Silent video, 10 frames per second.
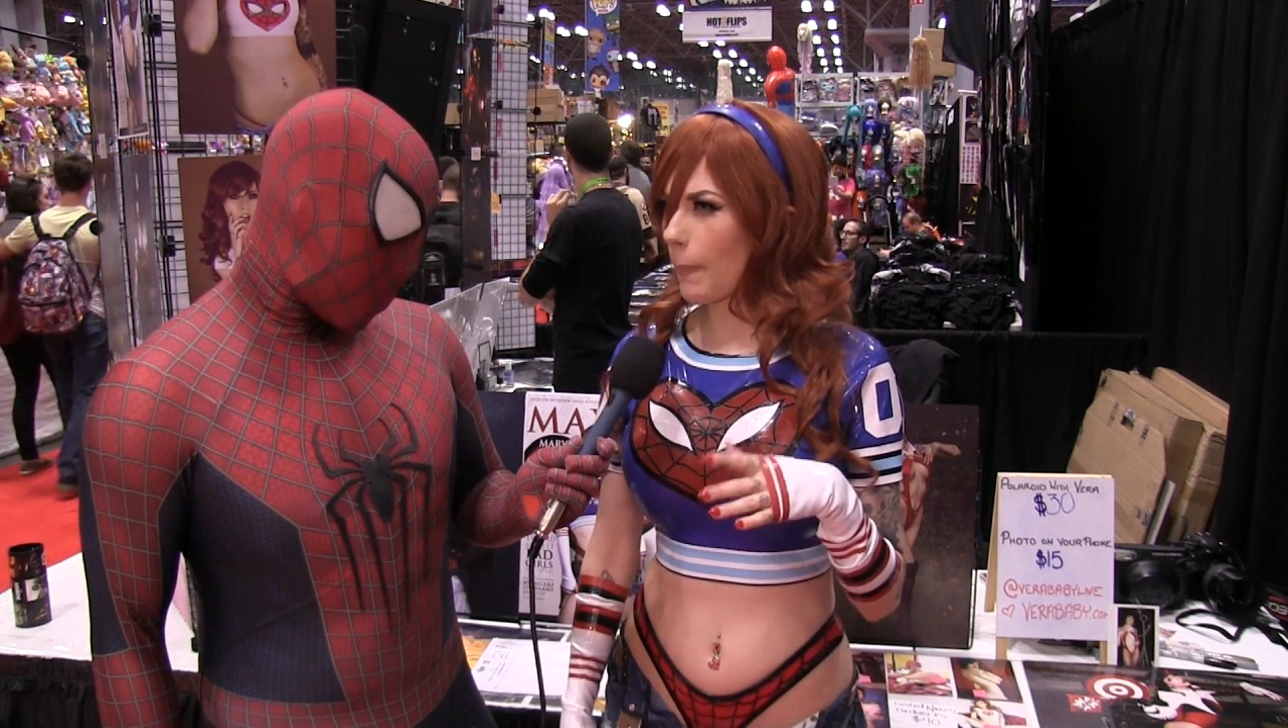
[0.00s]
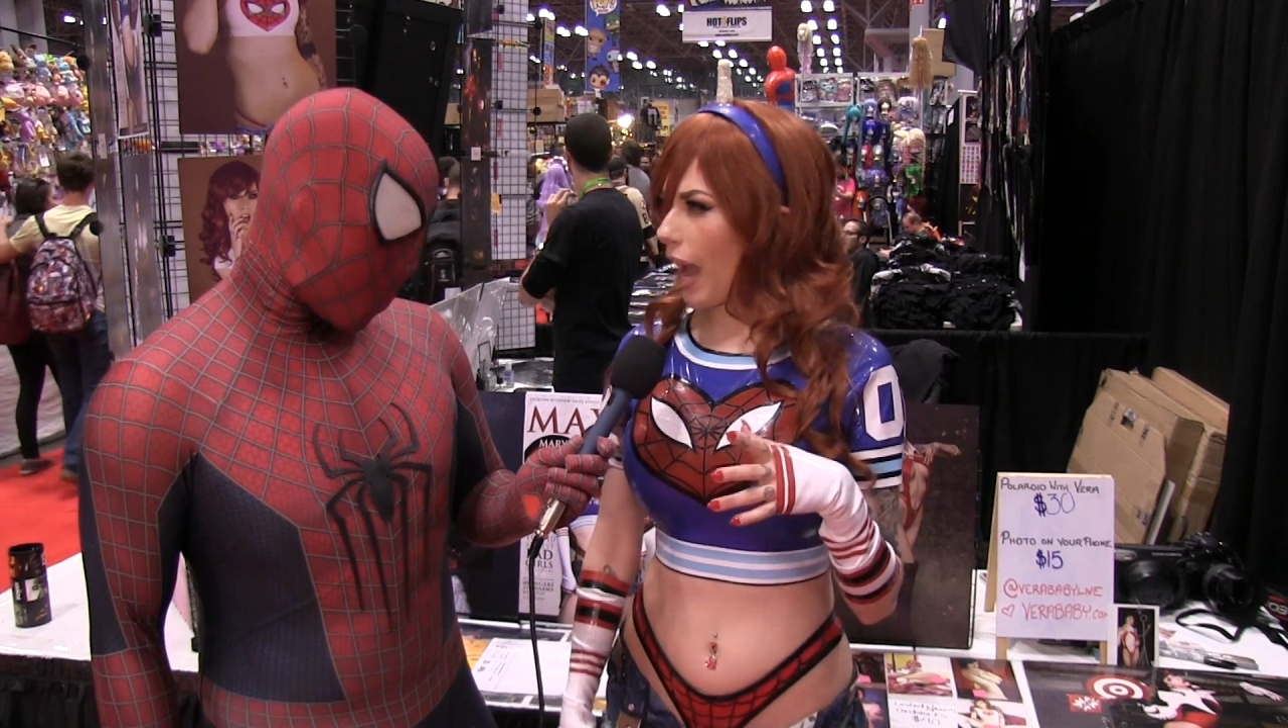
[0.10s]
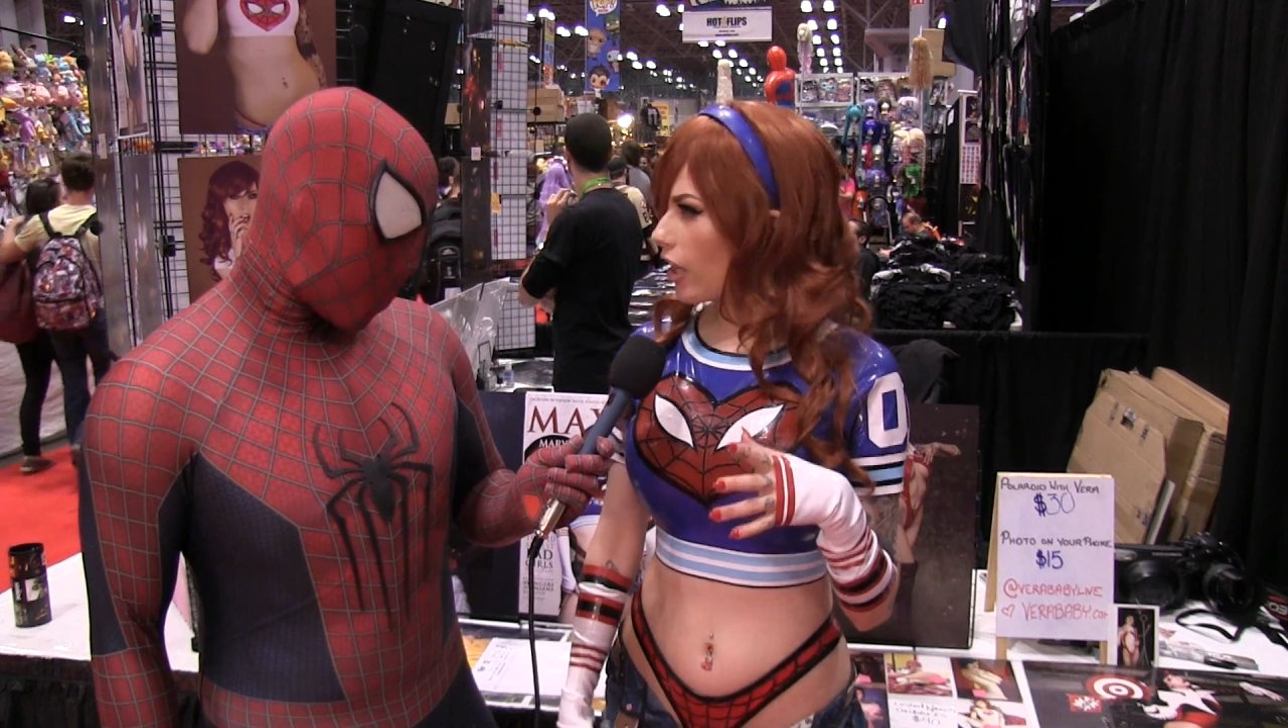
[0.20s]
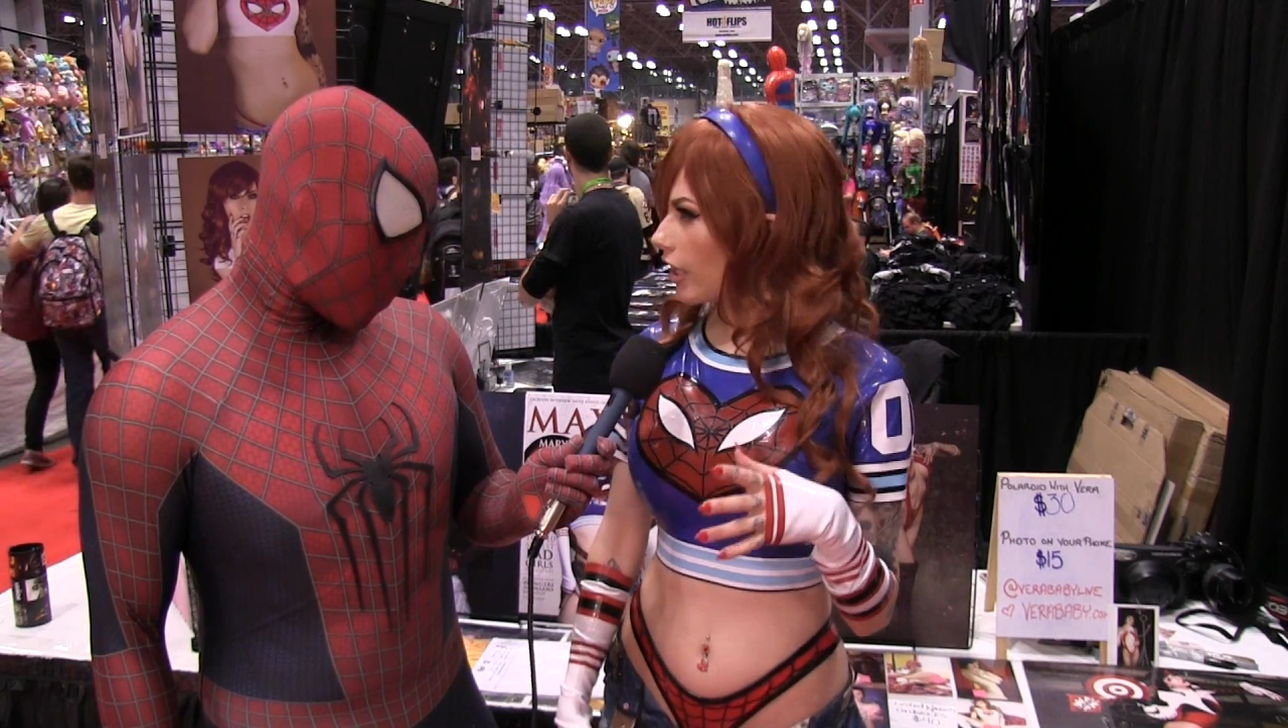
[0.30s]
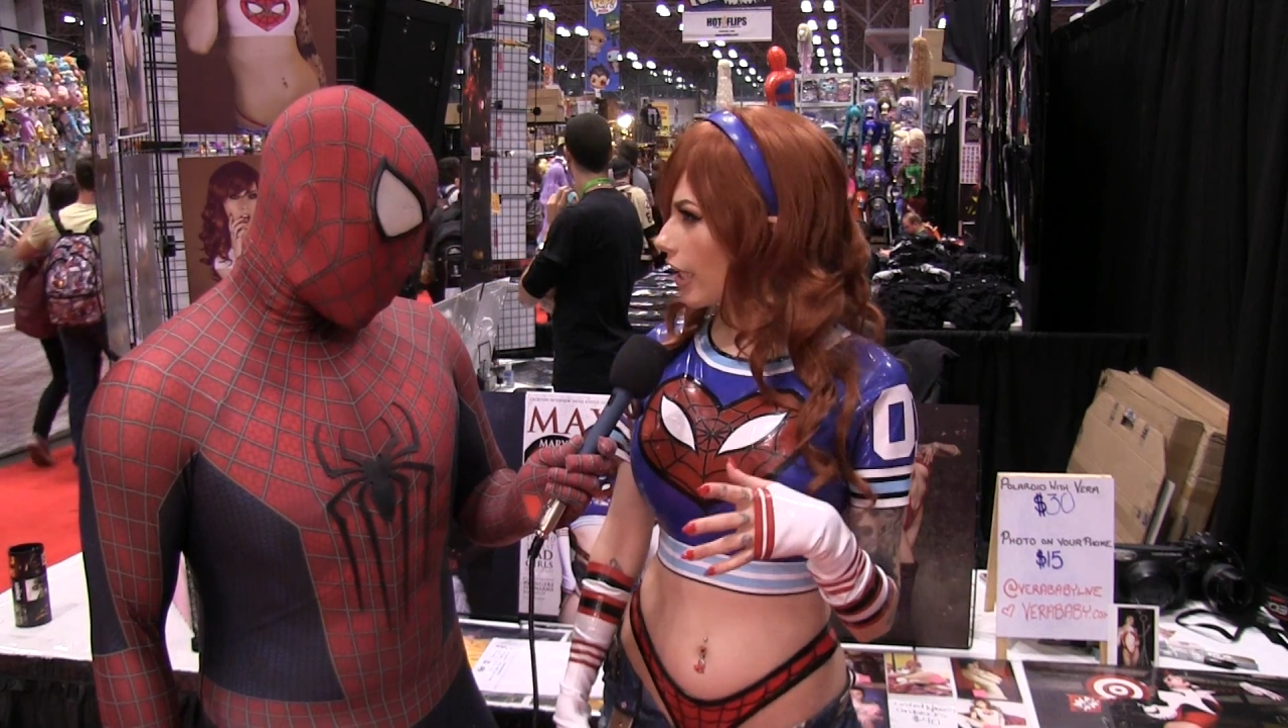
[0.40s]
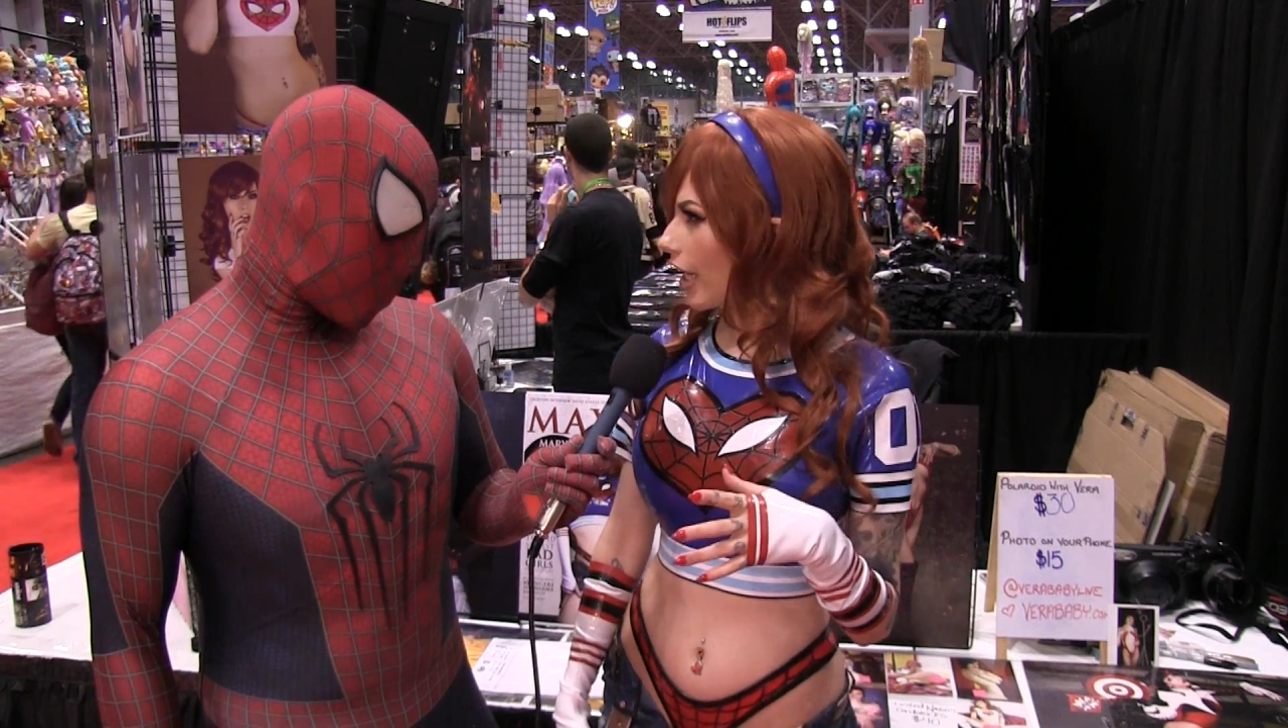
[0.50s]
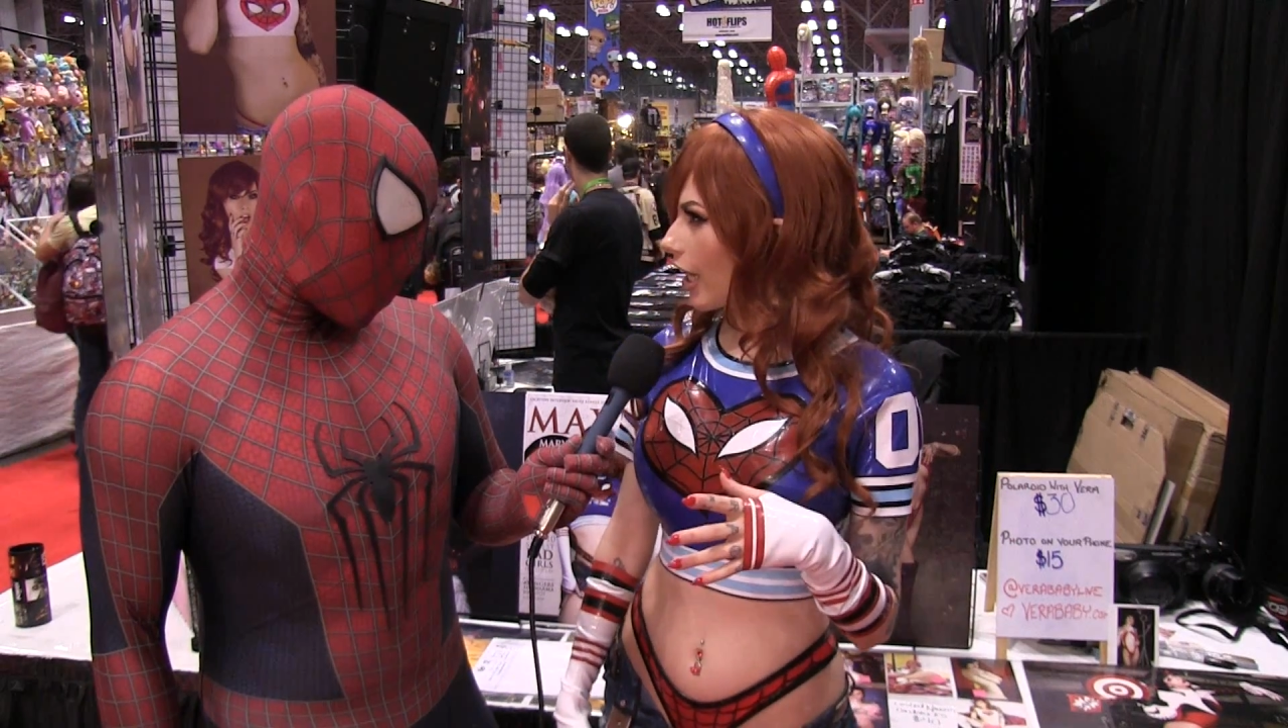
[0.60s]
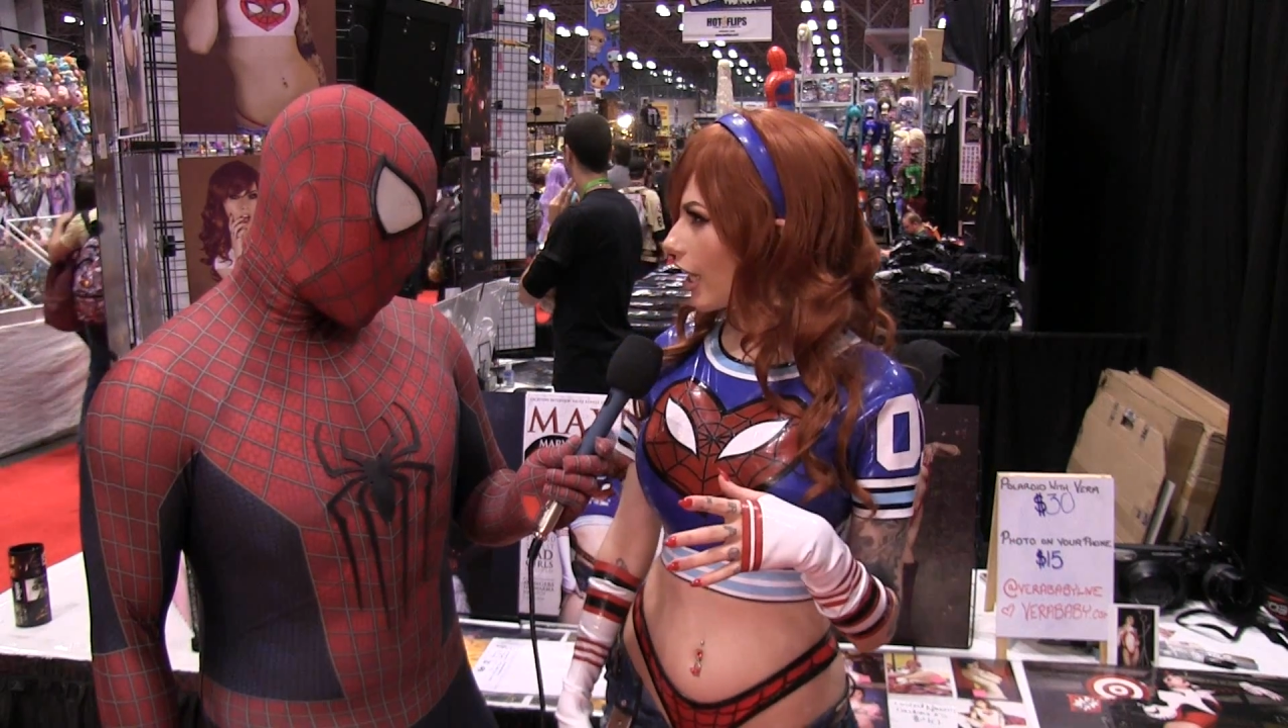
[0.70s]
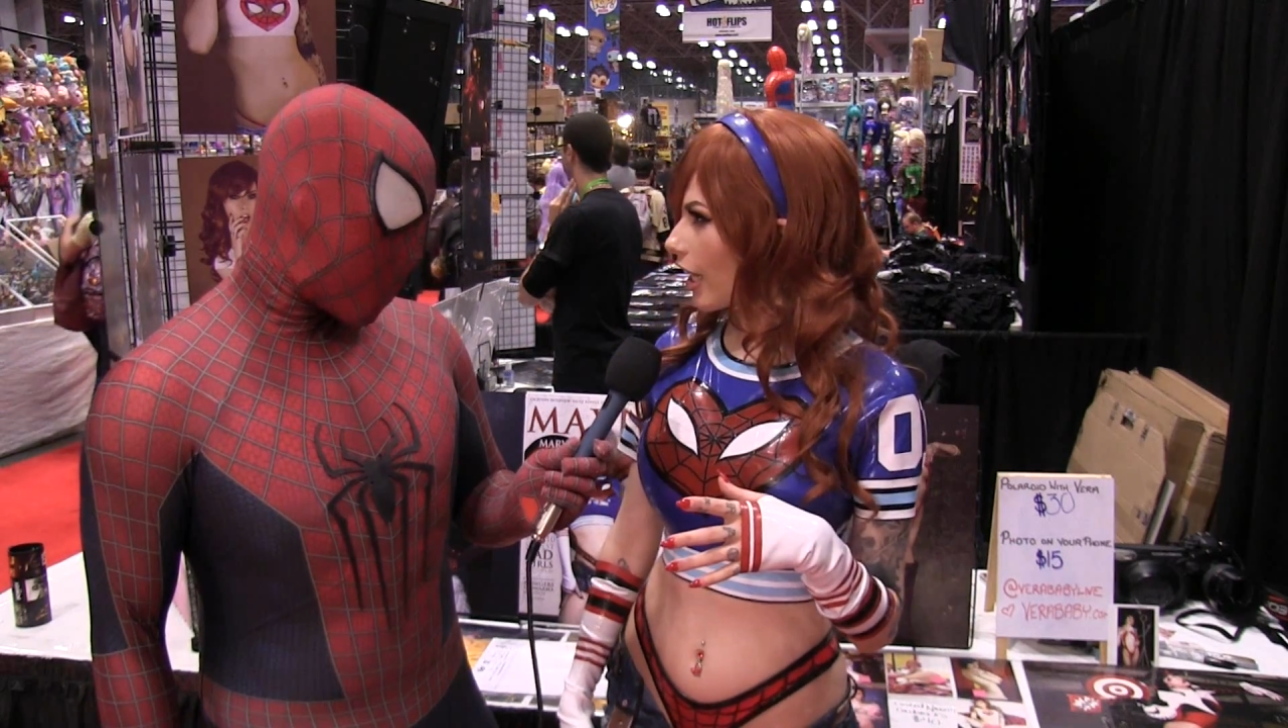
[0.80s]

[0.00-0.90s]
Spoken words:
Palahniuk.